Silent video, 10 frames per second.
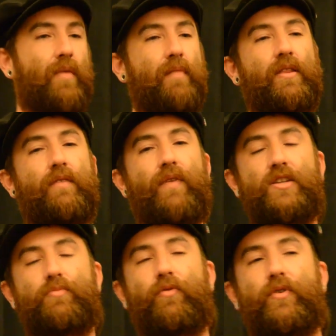I'm on the
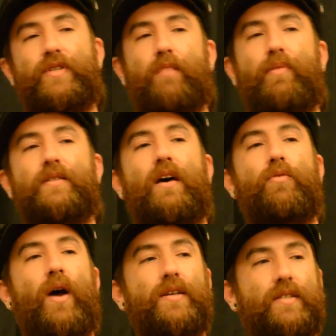advisory board for South by
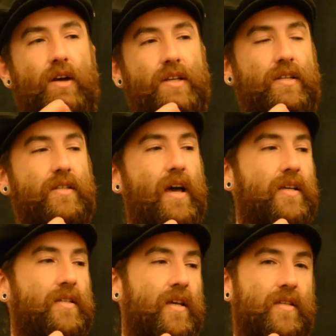Southwest in Austin,
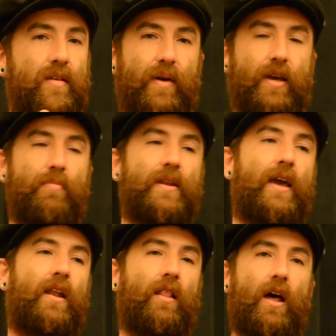Texas, and my company
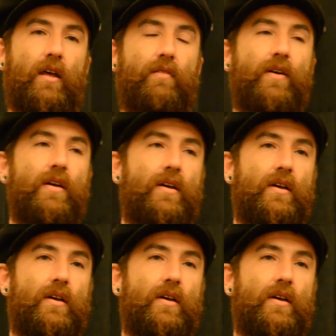had a lot of